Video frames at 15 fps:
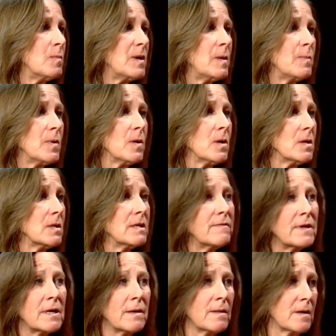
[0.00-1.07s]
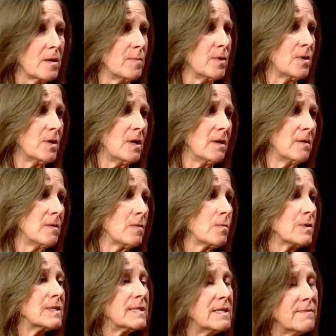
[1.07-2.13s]
people living in the community that
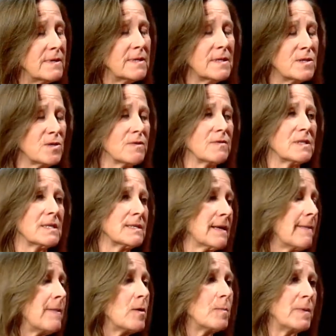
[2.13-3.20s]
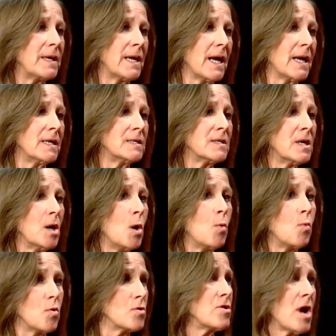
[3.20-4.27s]
receiving these services and their PAs
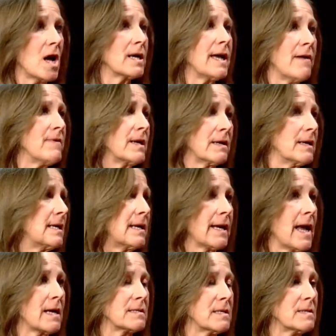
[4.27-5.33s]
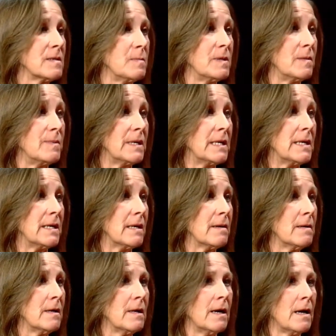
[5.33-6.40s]
were not getting access to PPE
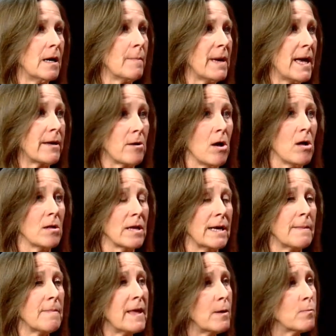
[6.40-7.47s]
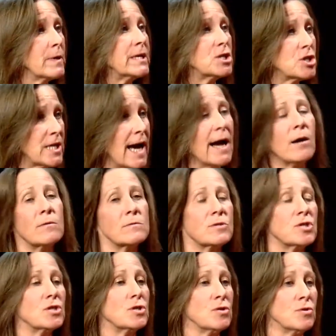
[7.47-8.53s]
at all. And they reached
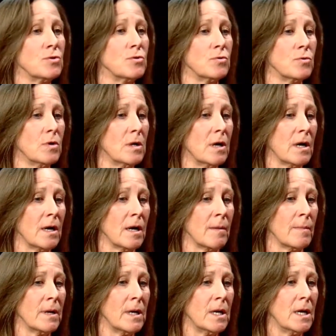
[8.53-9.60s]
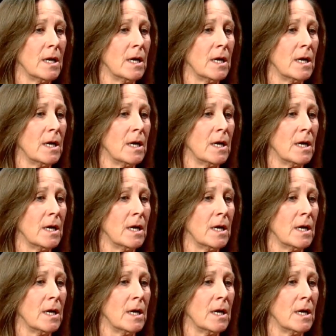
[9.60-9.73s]
out to